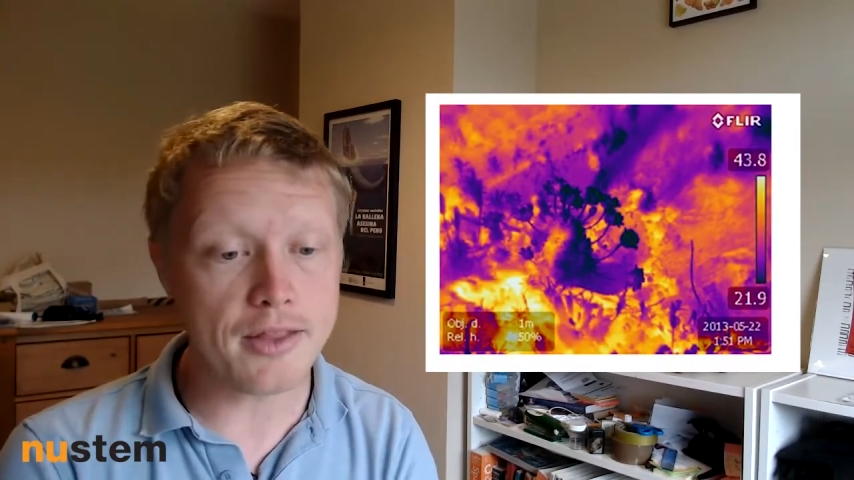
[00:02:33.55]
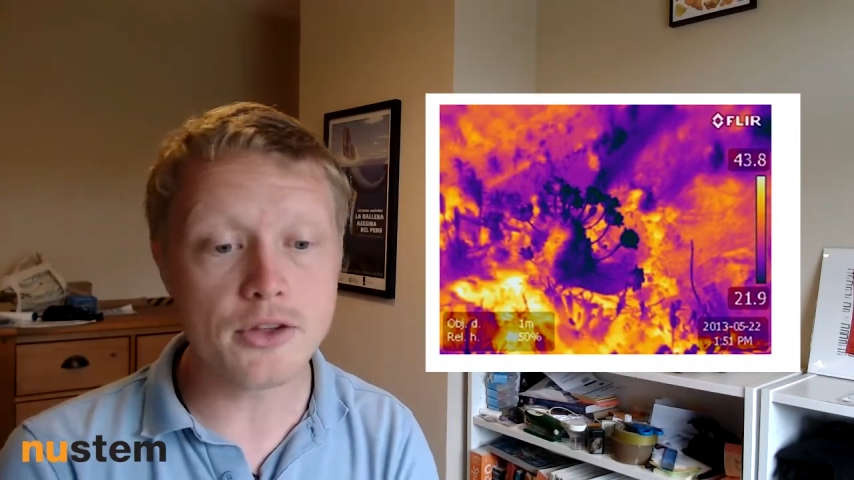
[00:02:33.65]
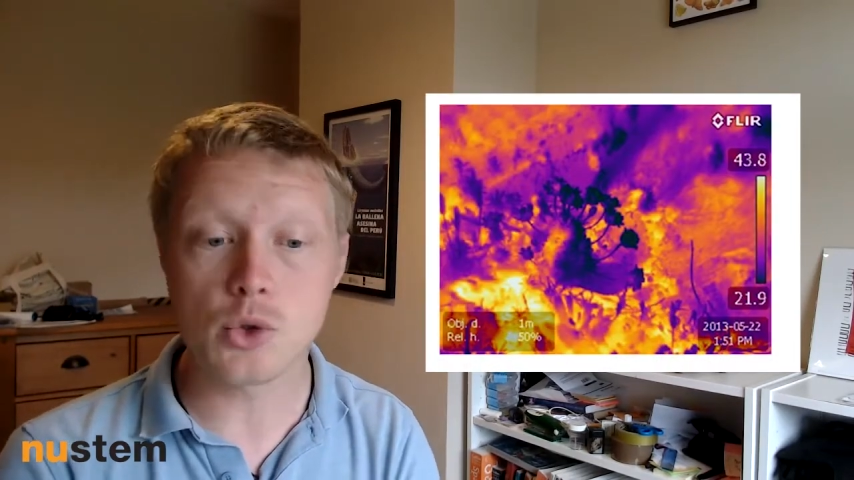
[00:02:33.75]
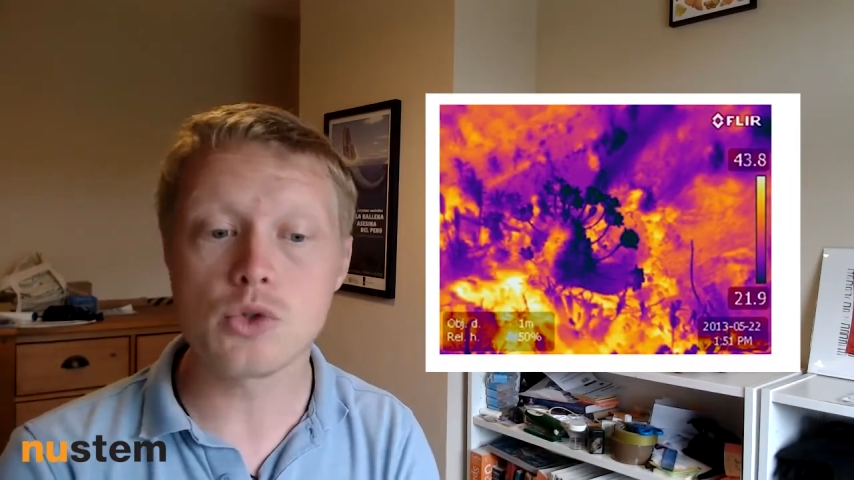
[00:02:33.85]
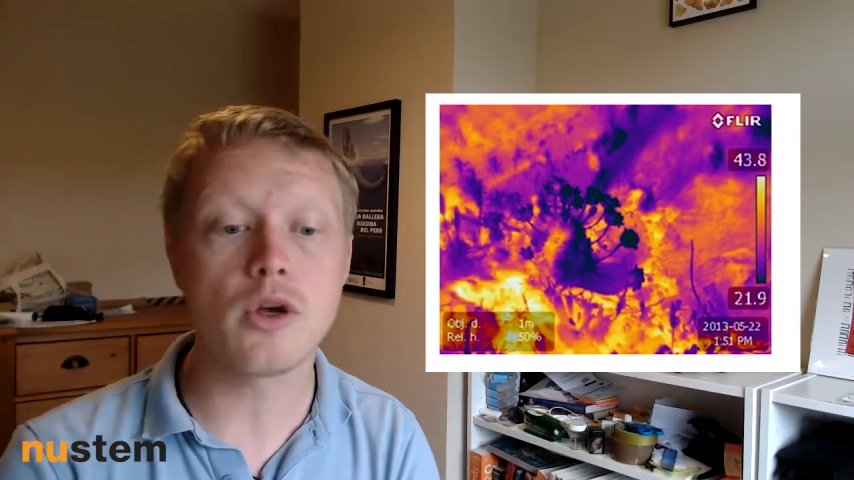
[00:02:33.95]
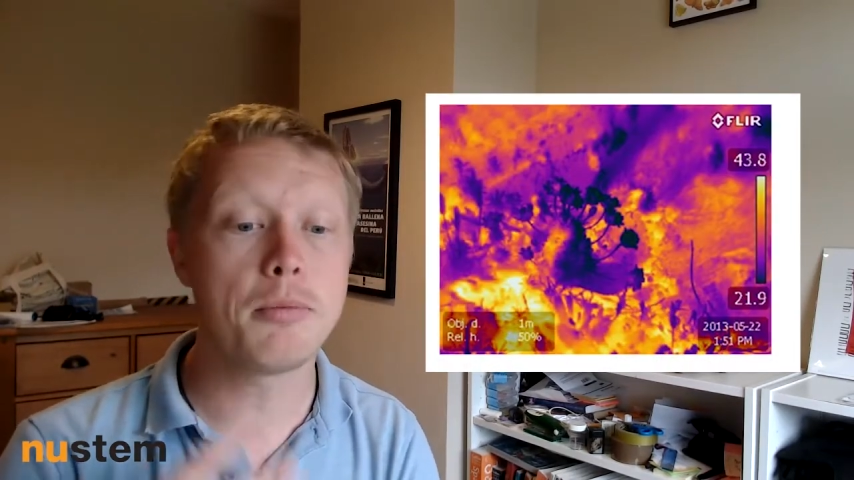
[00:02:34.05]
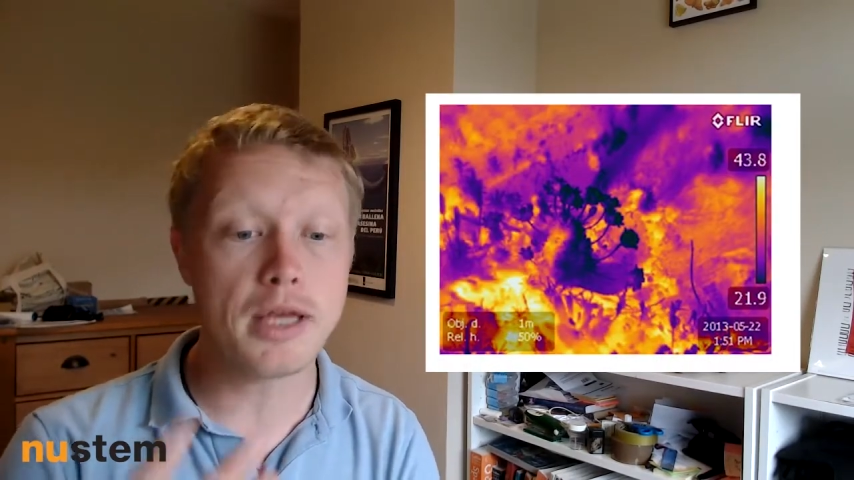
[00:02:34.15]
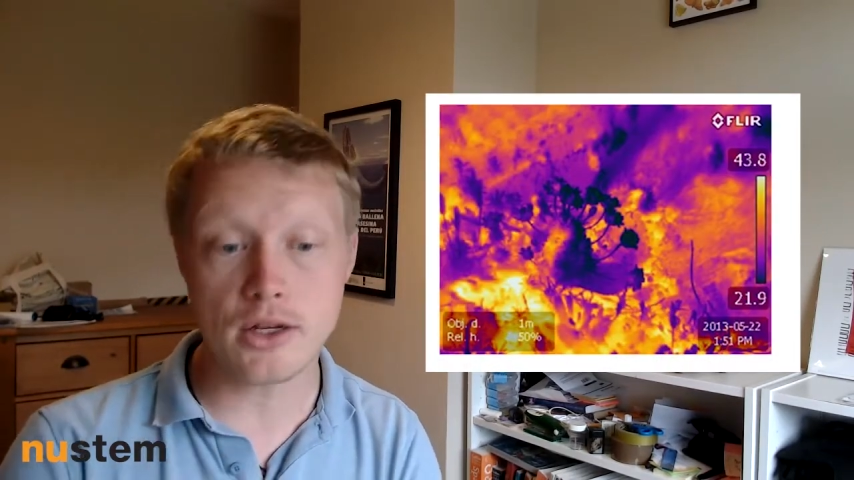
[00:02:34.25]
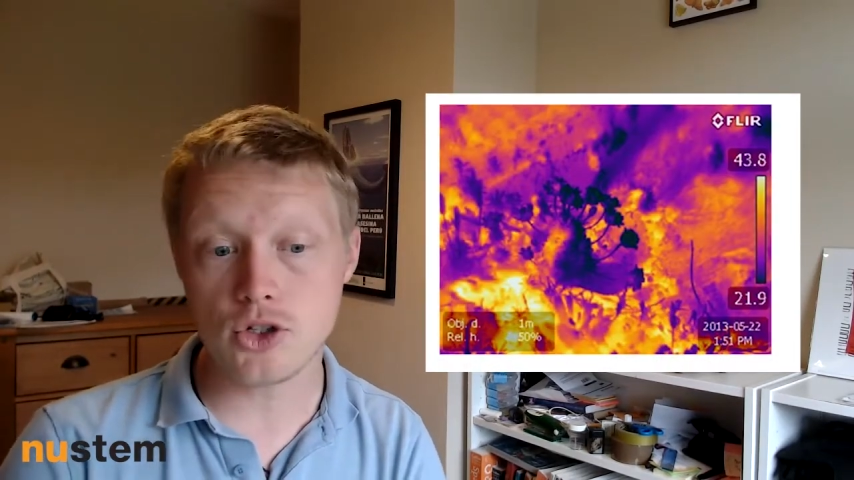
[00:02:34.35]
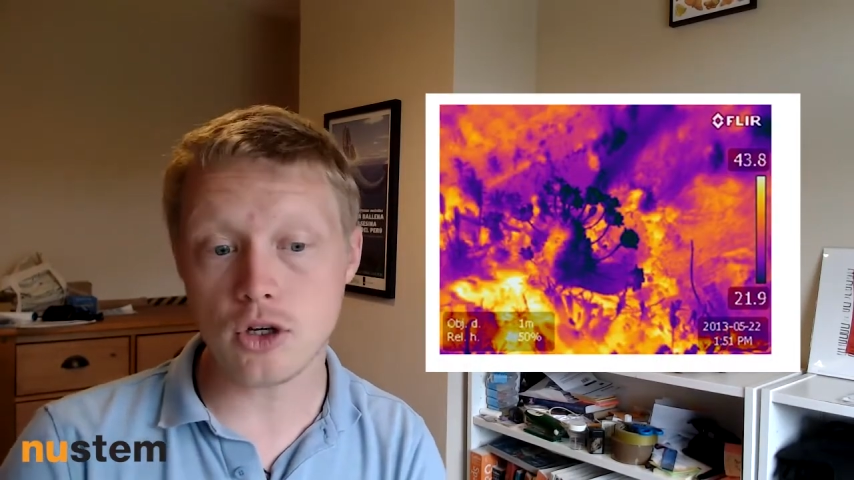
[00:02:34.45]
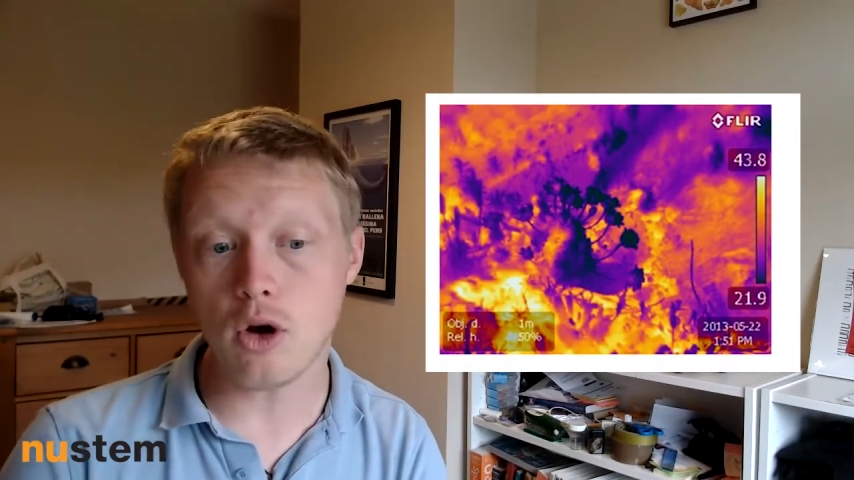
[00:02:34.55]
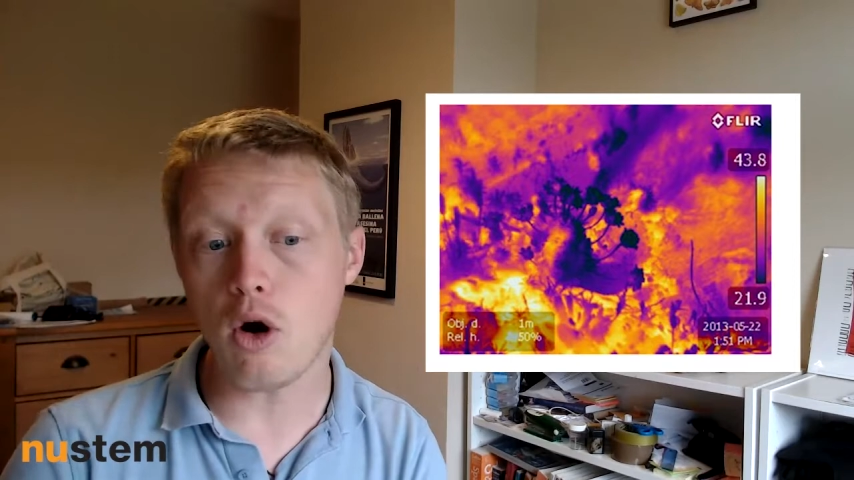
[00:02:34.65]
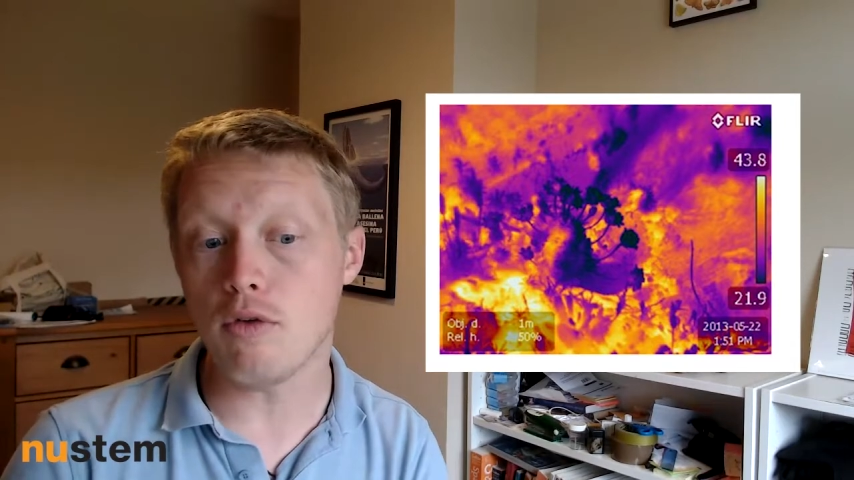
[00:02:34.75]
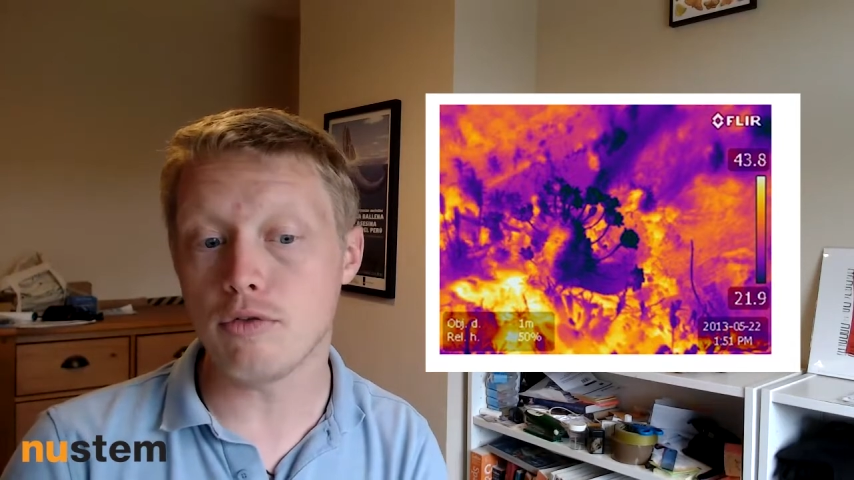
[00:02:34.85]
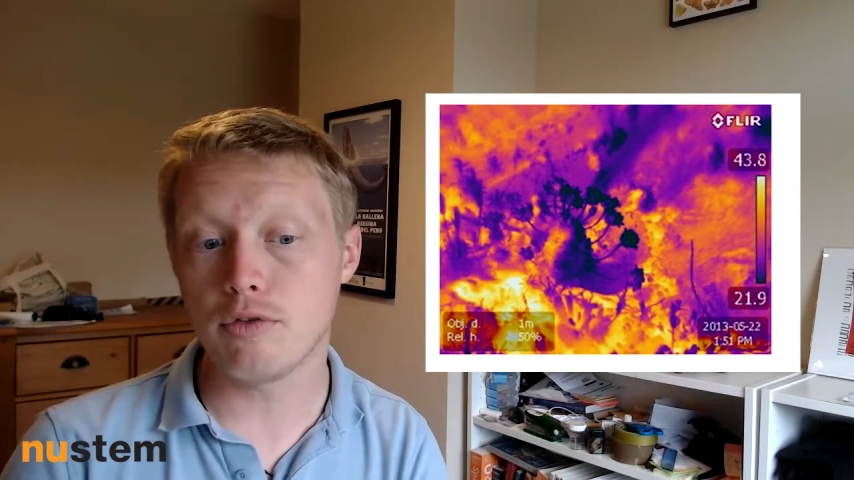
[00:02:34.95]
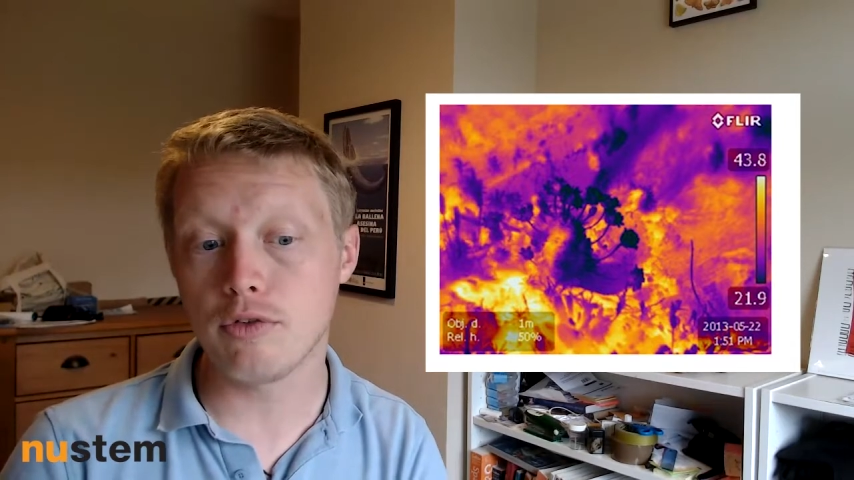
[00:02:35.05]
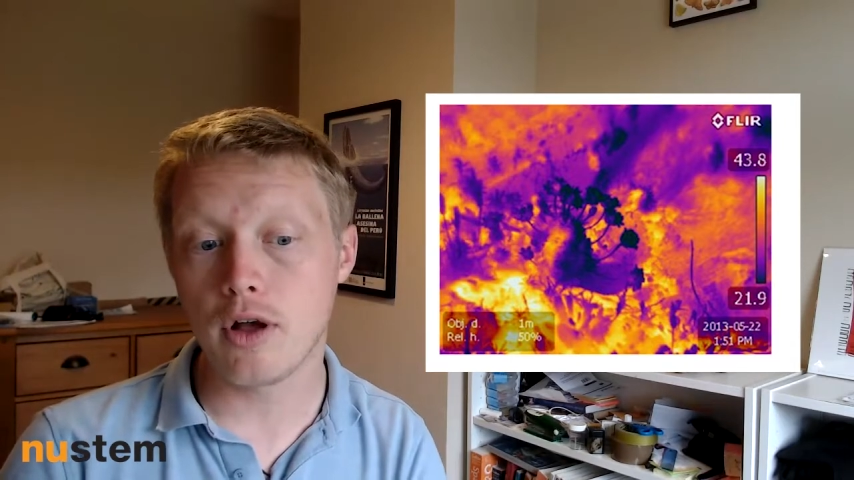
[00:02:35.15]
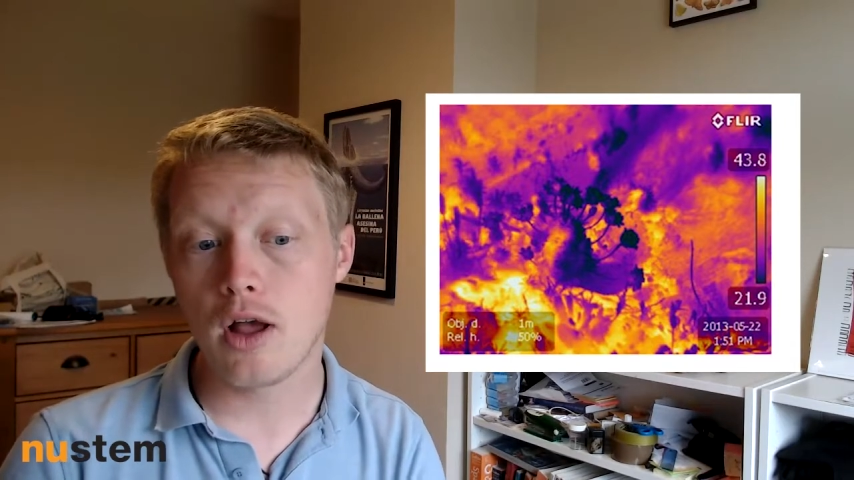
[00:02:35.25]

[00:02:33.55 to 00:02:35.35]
There's also a picture of